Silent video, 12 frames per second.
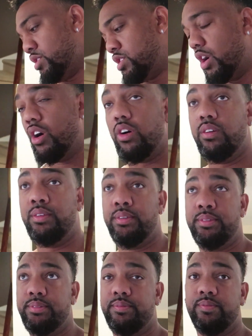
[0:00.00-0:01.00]
So,
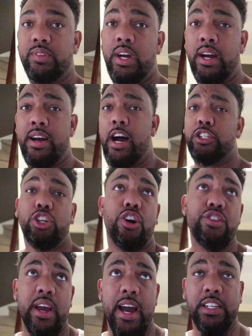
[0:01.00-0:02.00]
I'll
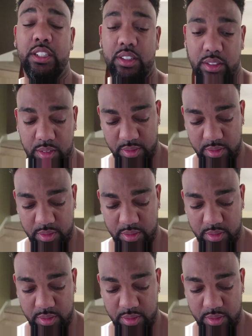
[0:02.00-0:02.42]
show you guys.